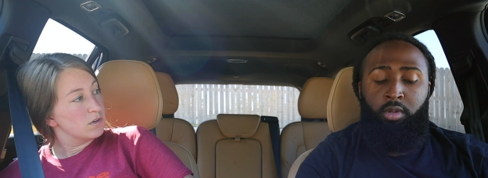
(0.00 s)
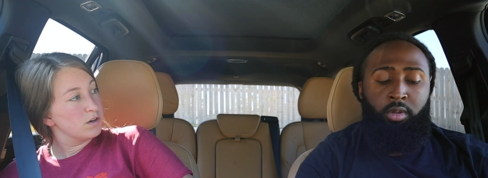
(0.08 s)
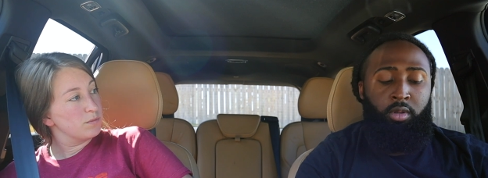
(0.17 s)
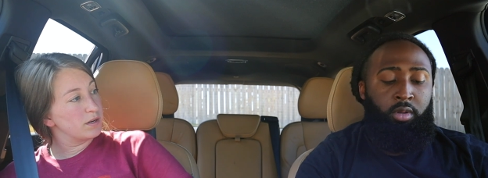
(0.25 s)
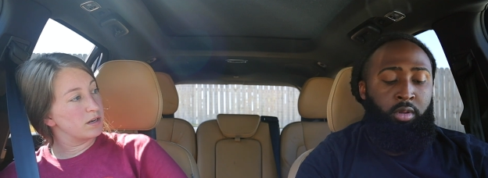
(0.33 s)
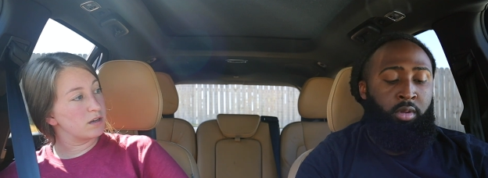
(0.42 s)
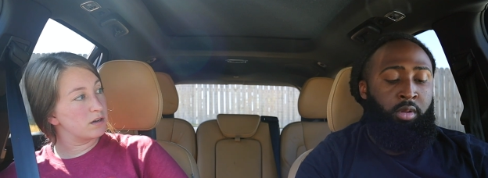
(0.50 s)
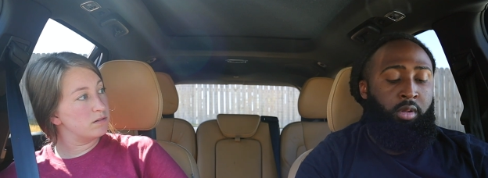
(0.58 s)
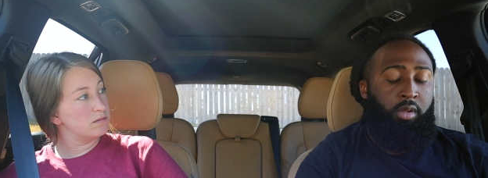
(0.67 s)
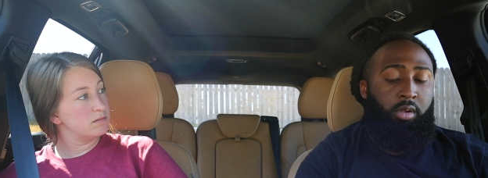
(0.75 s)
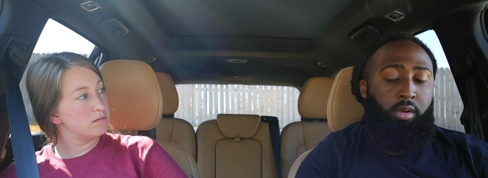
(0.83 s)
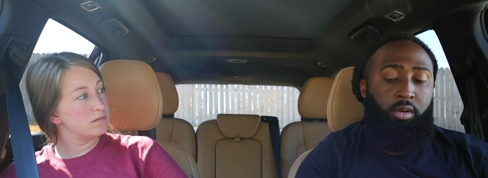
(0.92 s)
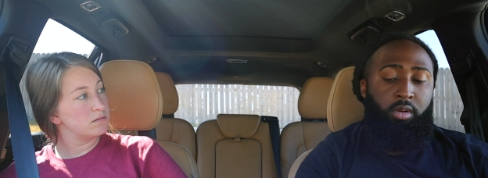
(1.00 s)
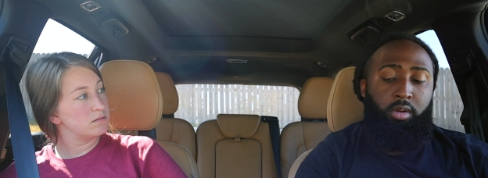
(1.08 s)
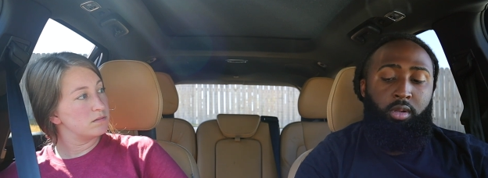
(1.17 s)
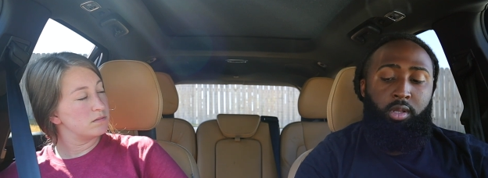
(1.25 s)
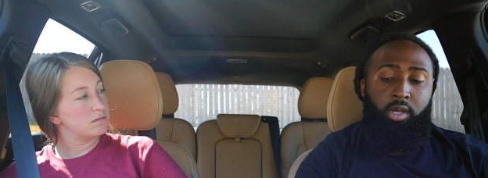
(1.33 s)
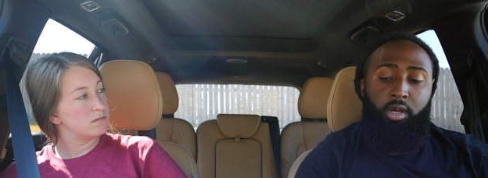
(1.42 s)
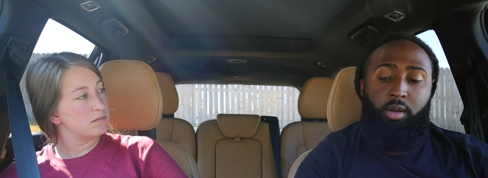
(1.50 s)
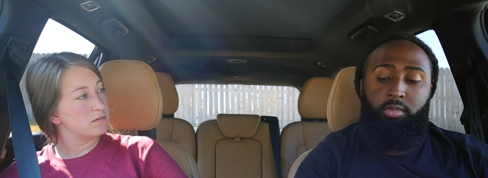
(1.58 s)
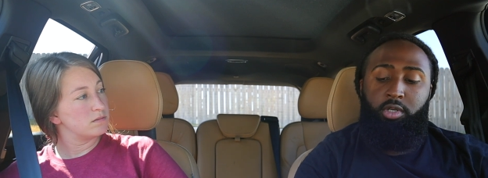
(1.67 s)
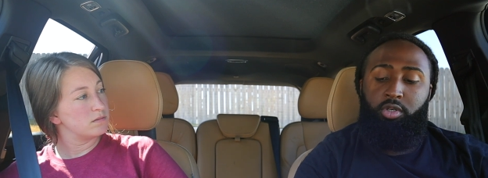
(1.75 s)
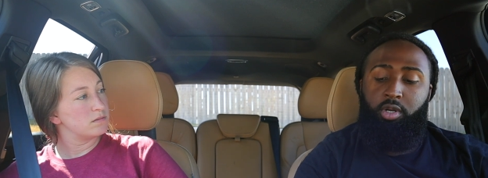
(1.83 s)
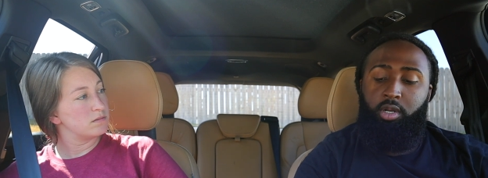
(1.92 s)
Speaker 1: Are we gonna go?
Speaker 2: Yeah, I'm
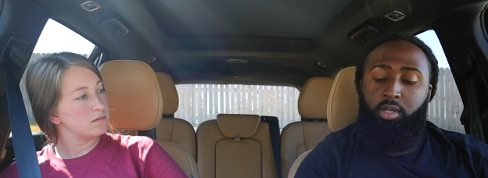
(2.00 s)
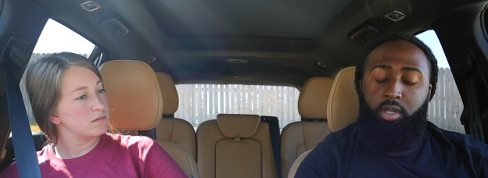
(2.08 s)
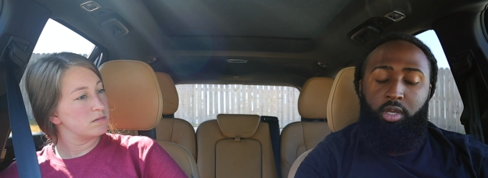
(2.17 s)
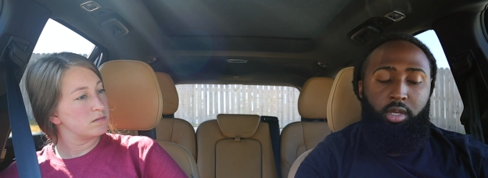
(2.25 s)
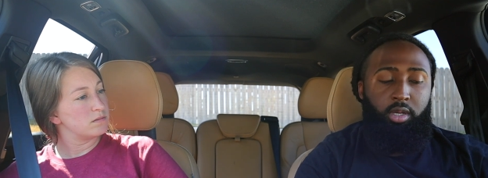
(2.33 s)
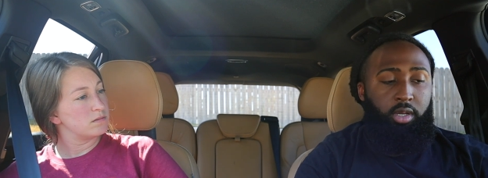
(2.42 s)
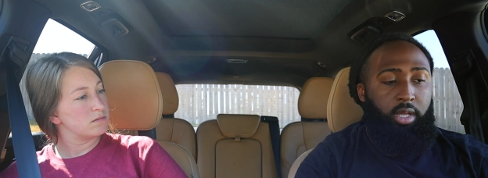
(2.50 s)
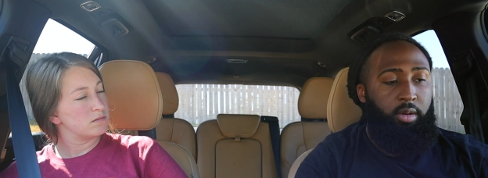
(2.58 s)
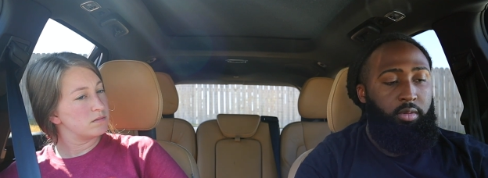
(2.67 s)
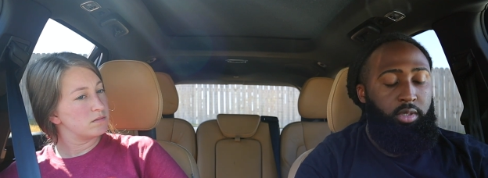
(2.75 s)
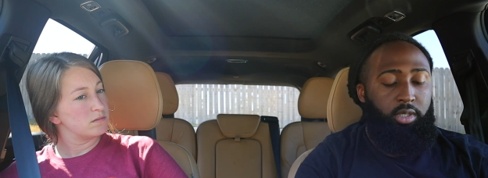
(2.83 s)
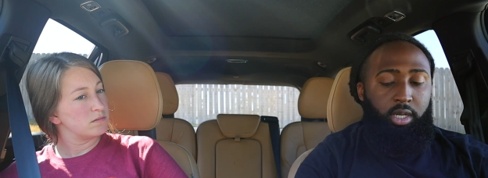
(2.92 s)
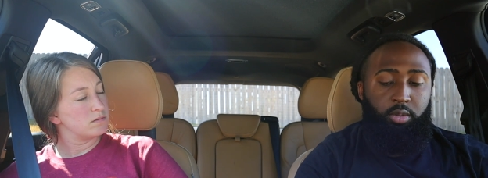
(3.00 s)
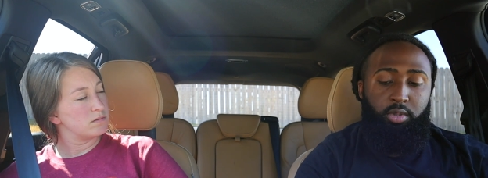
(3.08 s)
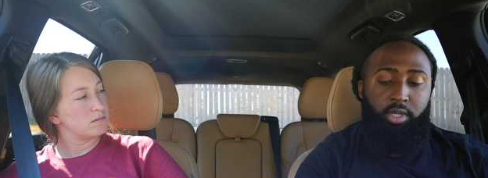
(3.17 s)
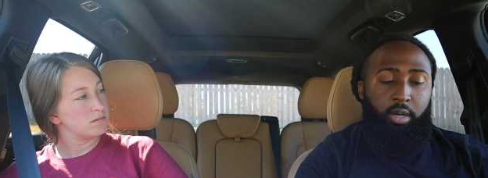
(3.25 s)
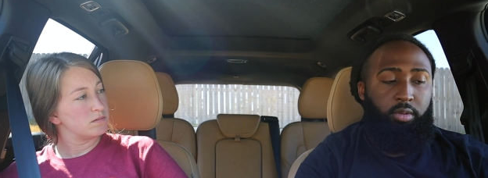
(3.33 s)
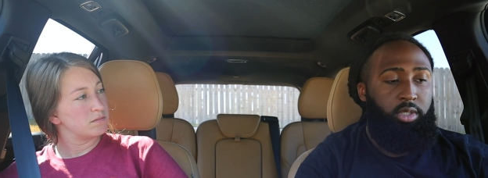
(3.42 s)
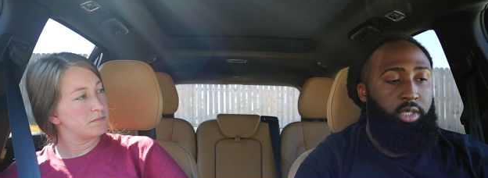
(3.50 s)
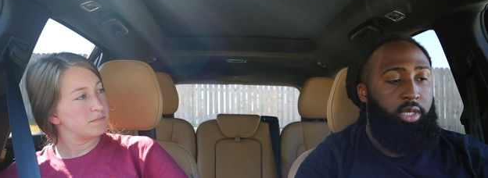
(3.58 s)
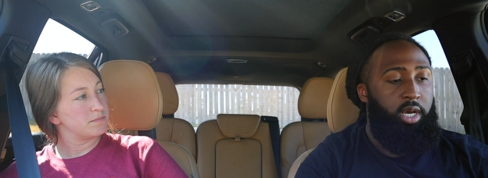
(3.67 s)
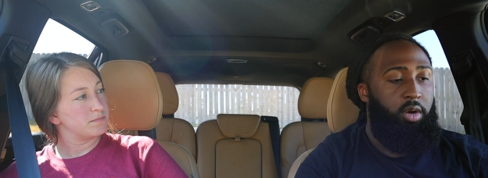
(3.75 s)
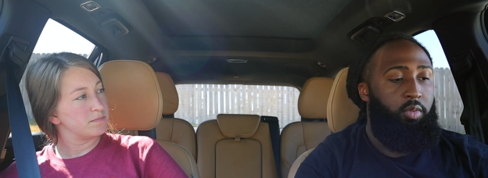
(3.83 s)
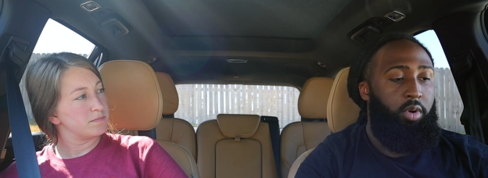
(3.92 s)
just trying to think because I was
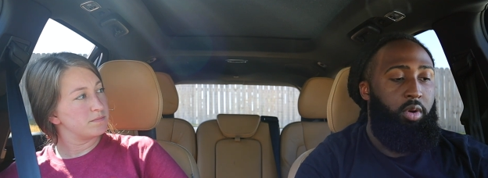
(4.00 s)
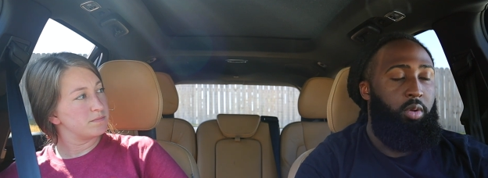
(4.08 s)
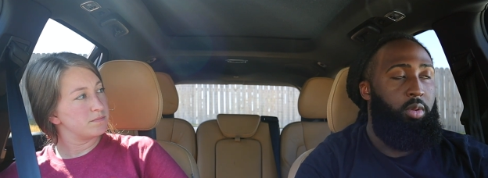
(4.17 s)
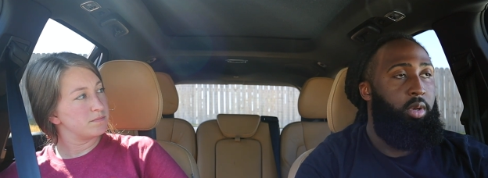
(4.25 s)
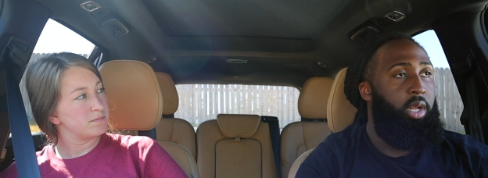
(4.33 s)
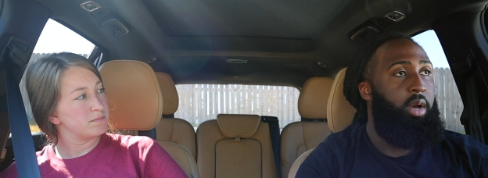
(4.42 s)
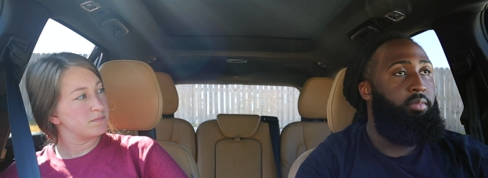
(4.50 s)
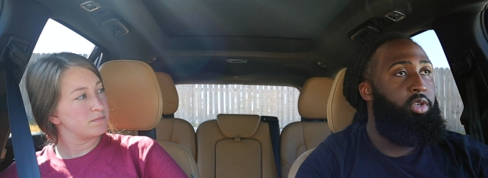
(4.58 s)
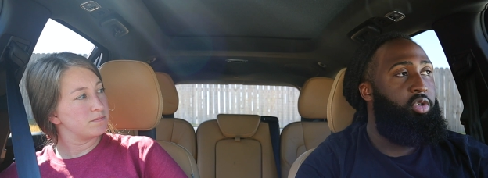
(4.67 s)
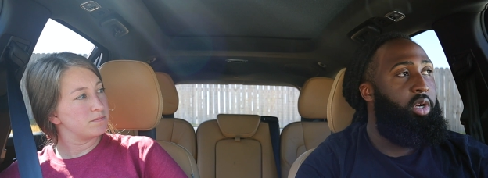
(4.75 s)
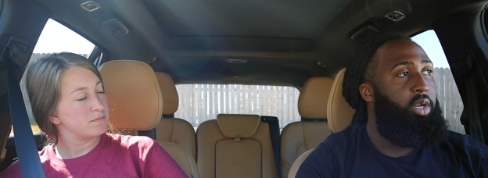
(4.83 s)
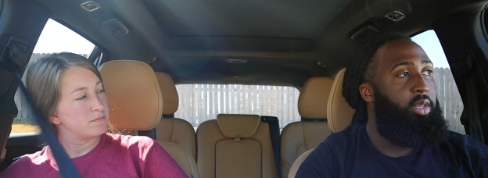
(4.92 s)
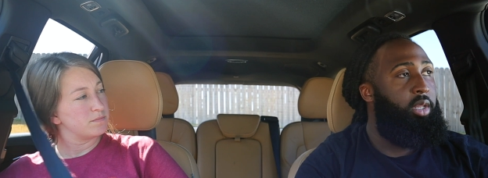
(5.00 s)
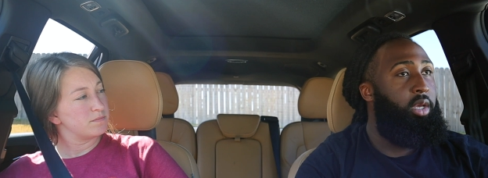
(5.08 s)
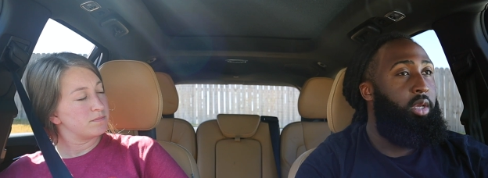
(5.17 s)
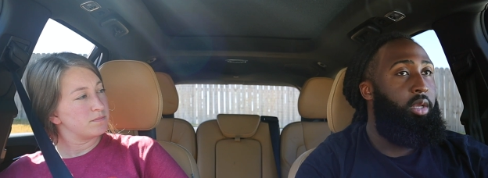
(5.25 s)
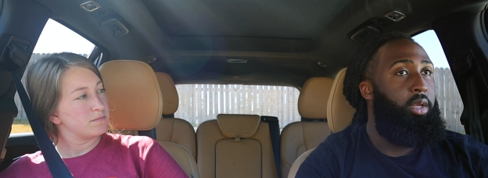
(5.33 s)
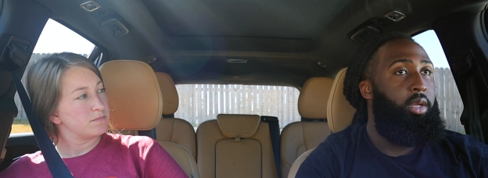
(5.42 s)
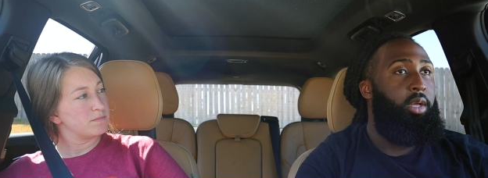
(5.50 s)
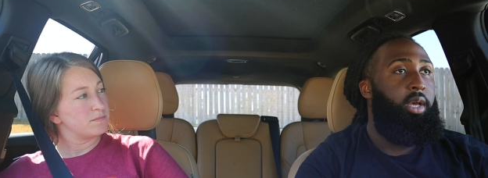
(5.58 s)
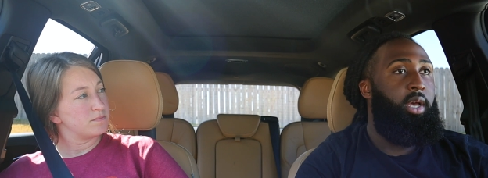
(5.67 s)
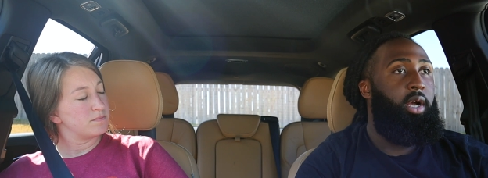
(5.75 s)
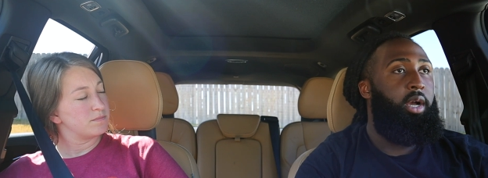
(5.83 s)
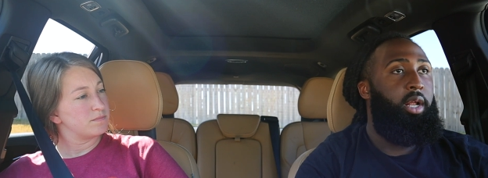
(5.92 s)
just kind of wrong. So now I'm just trying to think,
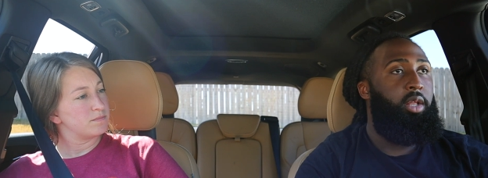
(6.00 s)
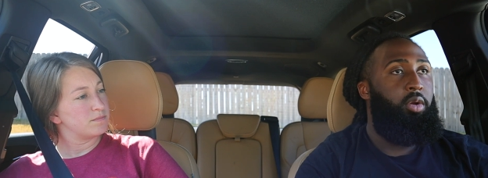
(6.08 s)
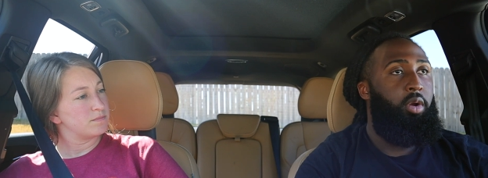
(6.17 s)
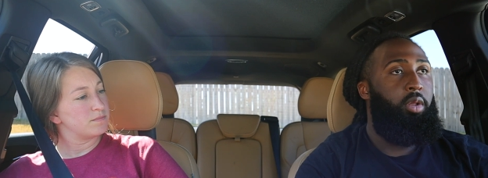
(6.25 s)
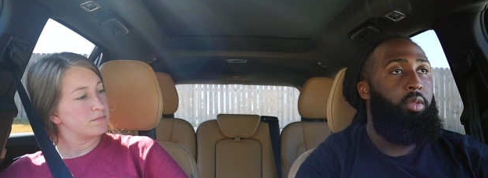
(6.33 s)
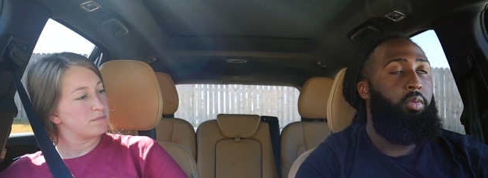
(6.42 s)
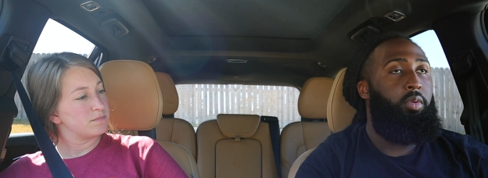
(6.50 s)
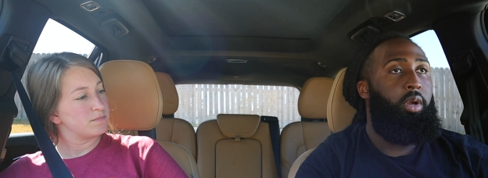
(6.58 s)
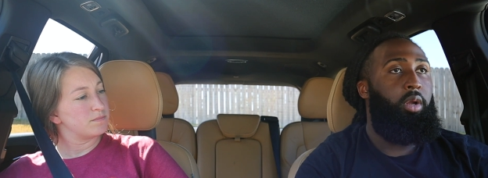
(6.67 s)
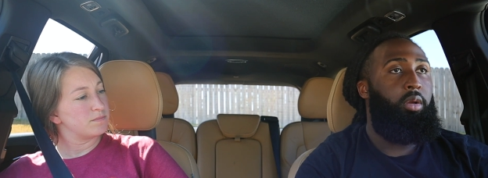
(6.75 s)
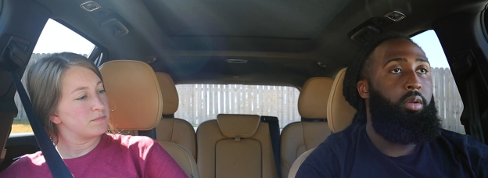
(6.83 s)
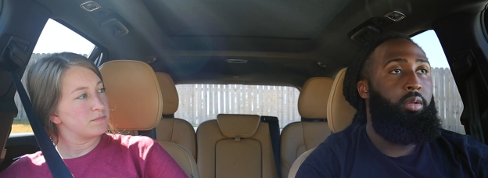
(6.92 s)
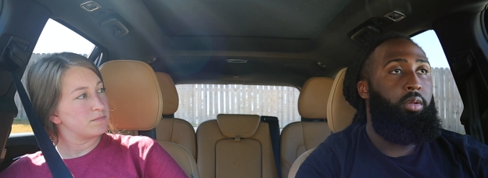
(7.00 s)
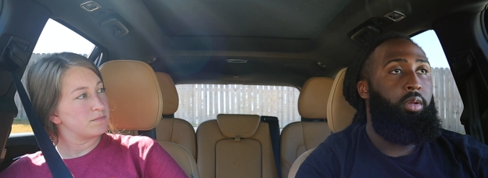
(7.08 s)
how could I turn this around?